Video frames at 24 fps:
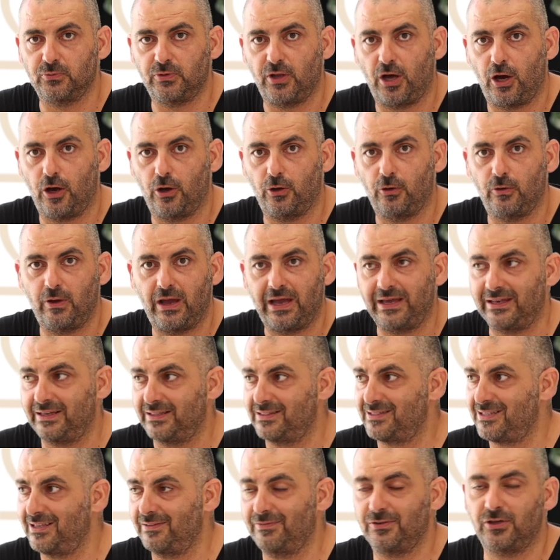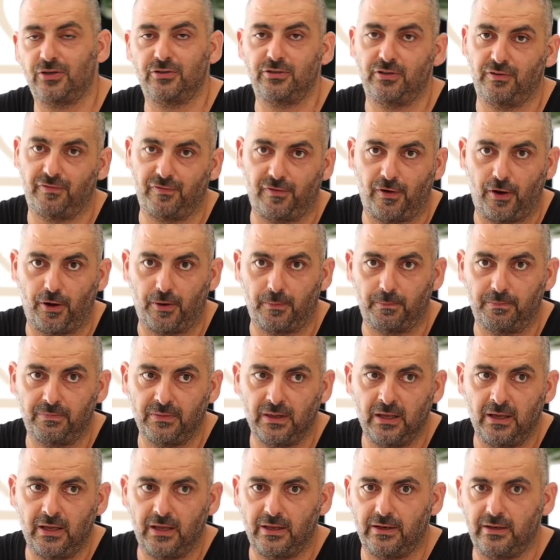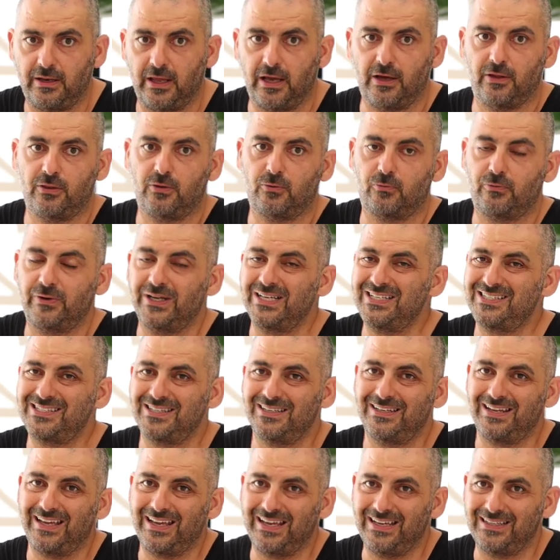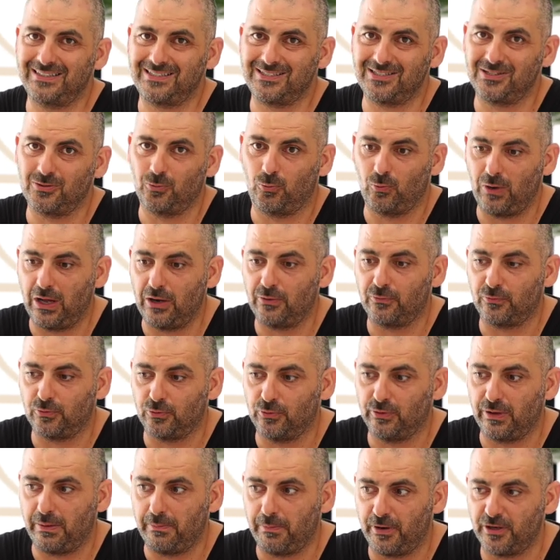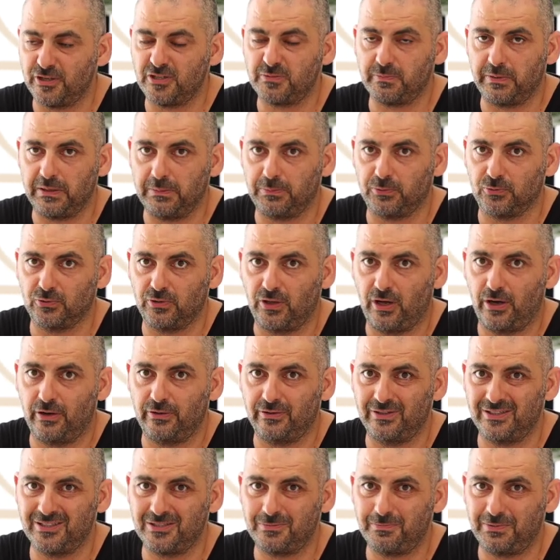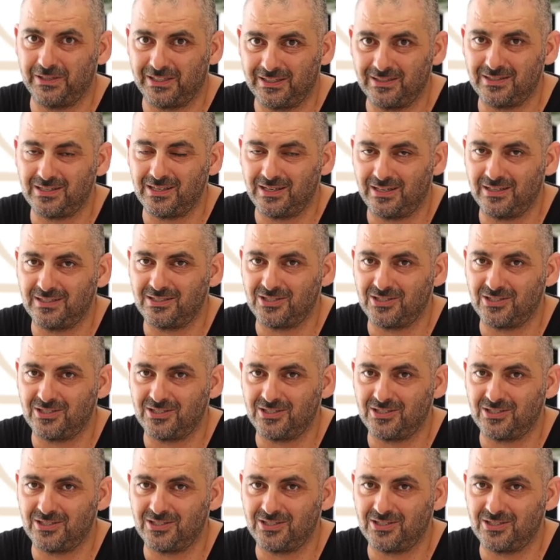know, and it's even on your phone. Now, the reason it's the one rule that most people know is because it is